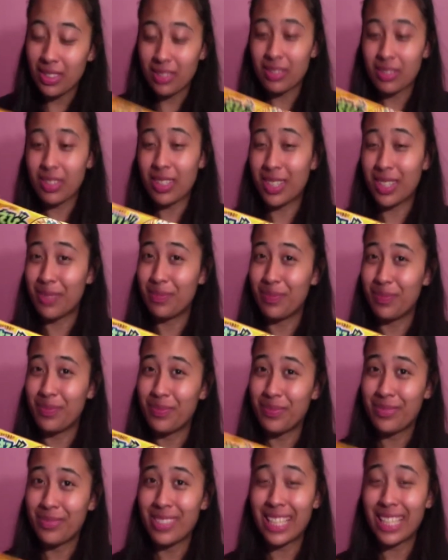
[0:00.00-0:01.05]
um,
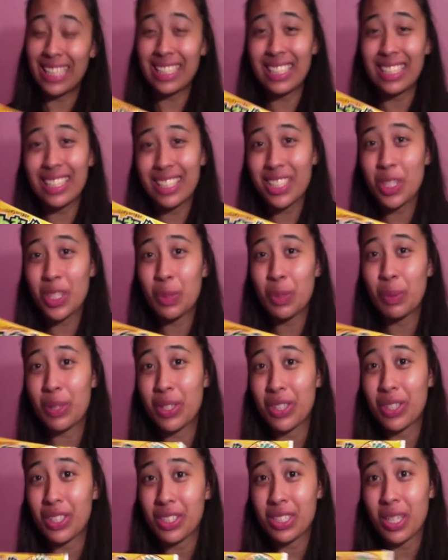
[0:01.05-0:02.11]
tasting this
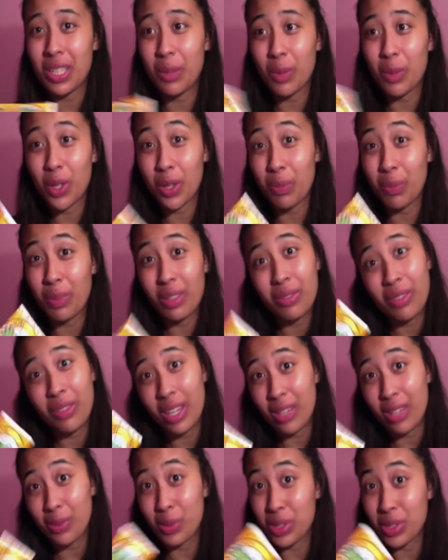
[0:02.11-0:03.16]
because I'm not a big fan
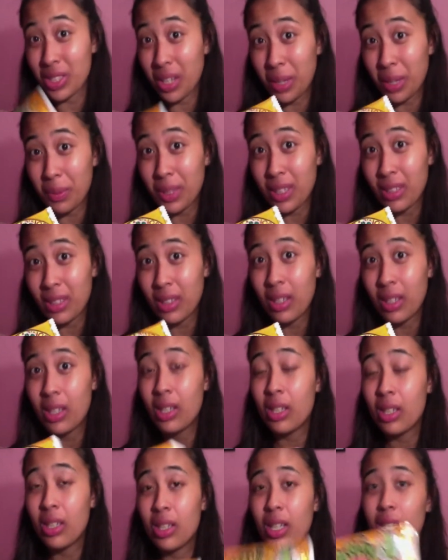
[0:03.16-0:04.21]
of wasabi.
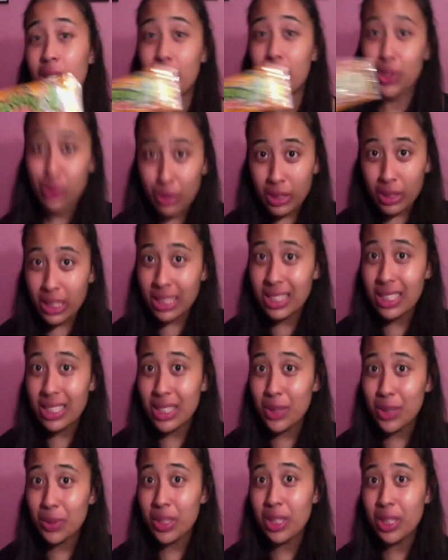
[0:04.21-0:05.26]
I do like
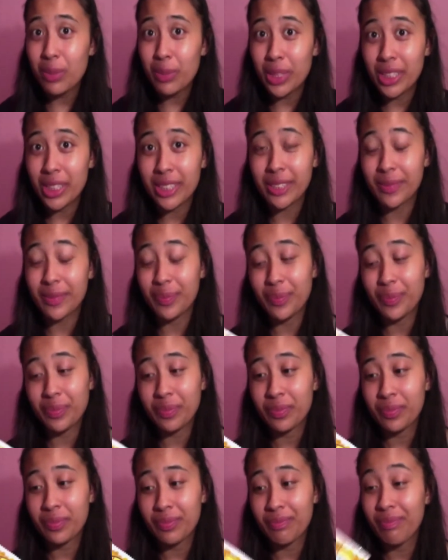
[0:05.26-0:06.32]
seaweed, but
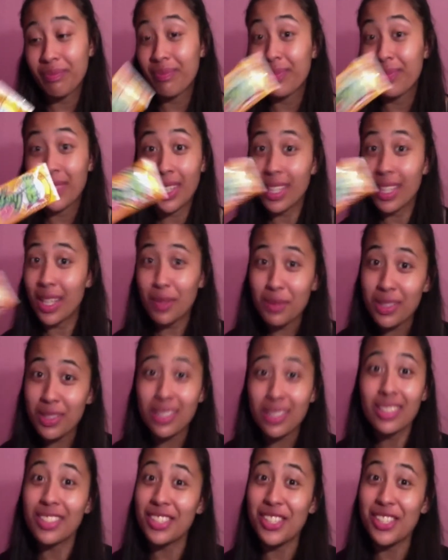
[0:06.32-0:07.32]
I'm still gonna